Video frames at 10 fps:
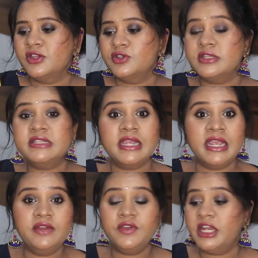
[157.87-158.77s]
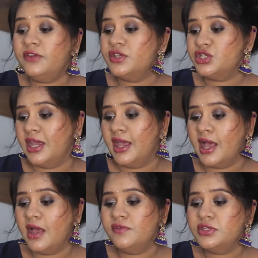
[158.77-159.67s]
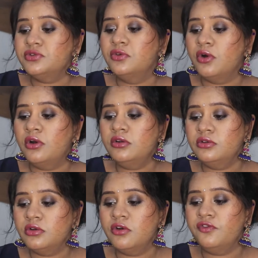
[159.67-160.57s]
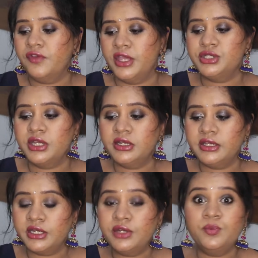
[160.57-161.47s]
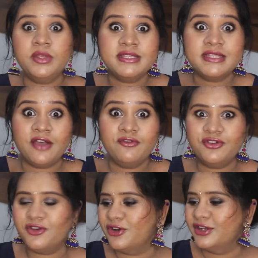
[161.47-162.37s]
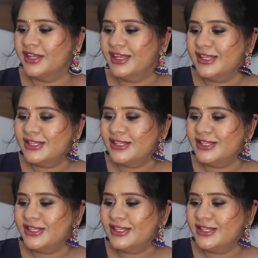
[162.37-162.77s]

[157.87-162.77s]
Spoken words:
So second kit which I have is gold glow facial kit with saffron.